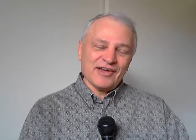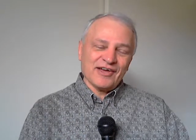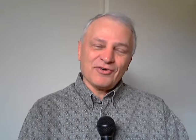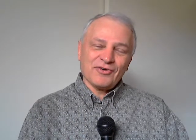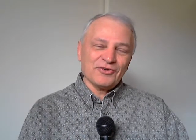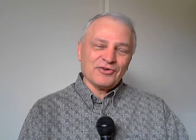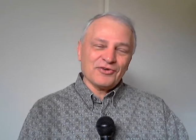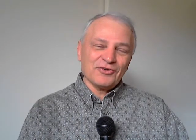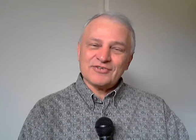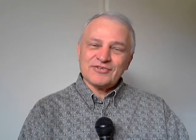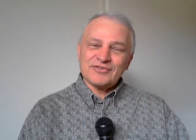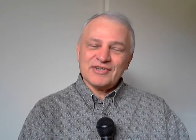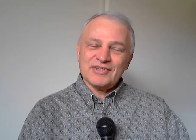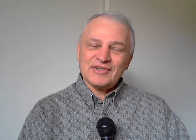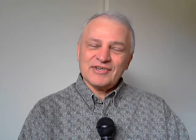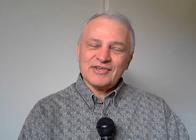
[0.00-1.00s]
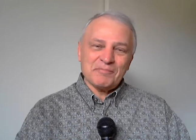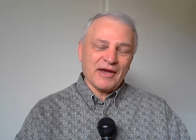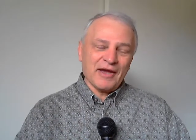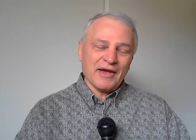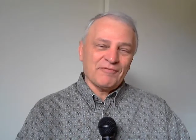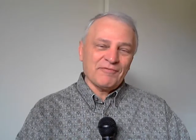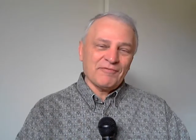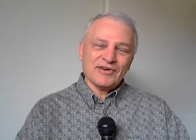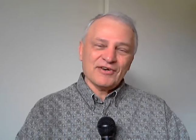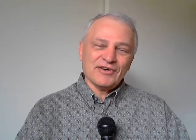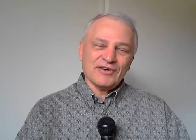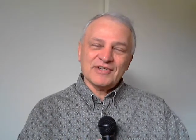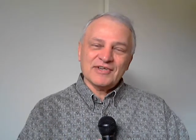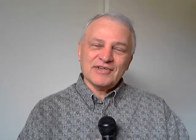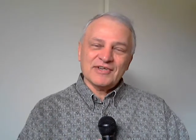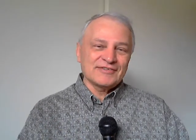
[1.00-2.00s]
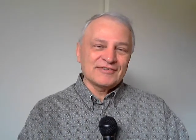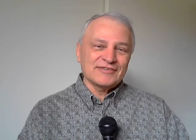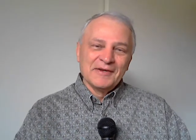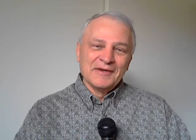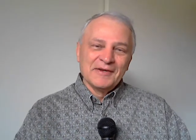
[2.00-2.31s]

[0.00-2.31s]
the cross for our sins. He paid for our sins.